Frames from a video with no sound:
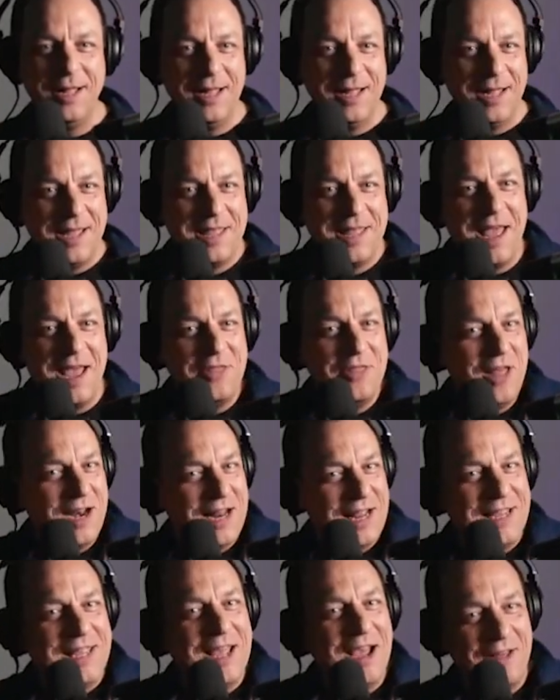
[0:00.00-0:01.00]
and then he
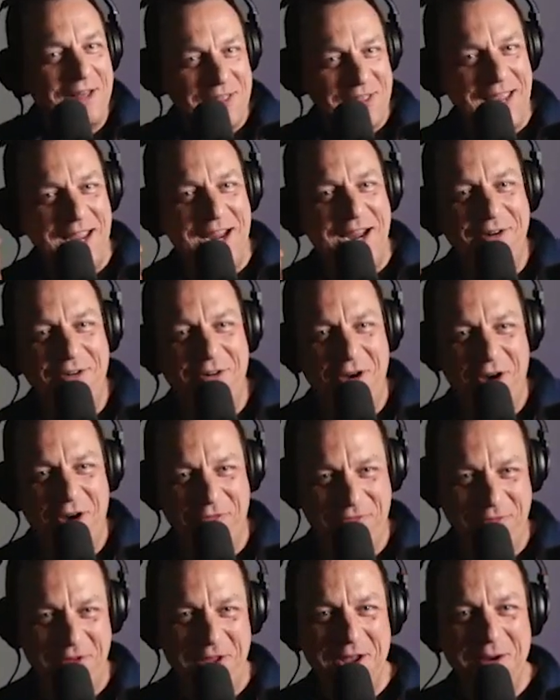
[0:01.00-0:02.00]
cut the ear
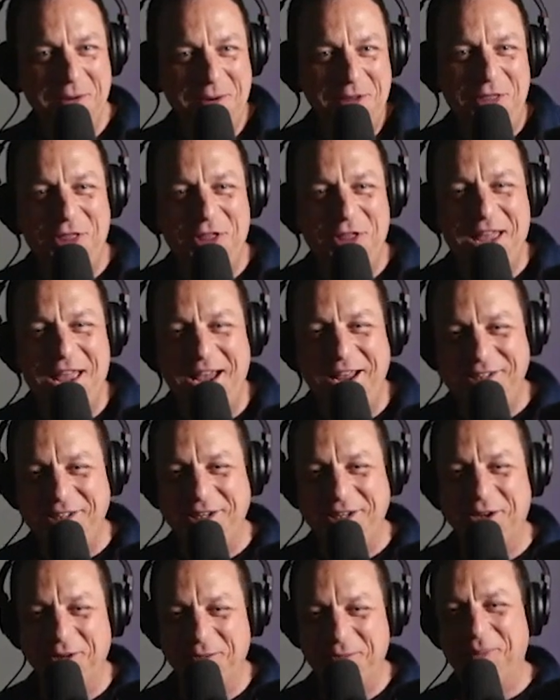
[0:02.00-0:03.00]
off with
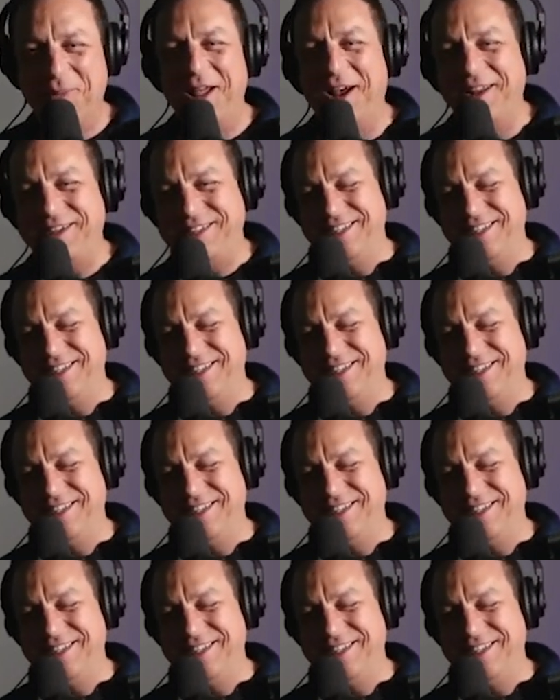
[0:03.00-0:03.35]
theatrical blood.